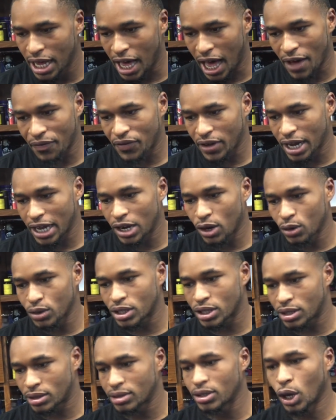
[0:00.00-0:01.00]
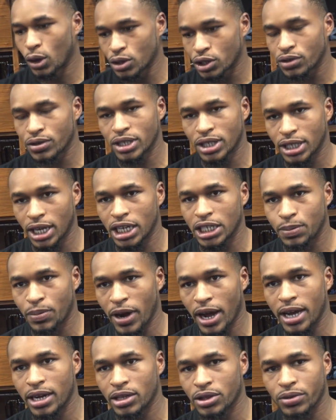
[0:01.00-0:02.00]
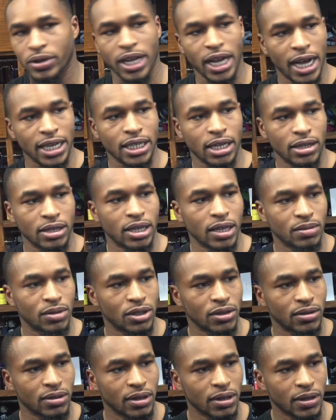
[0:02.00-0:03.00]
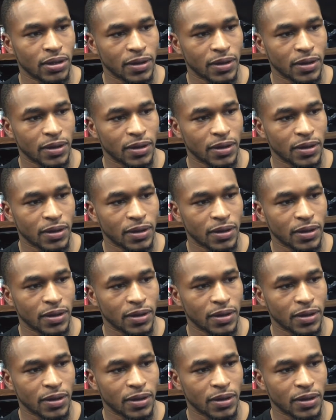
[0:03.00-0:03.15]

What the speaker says: I feel like those three safeties probably the three guys I looked up to.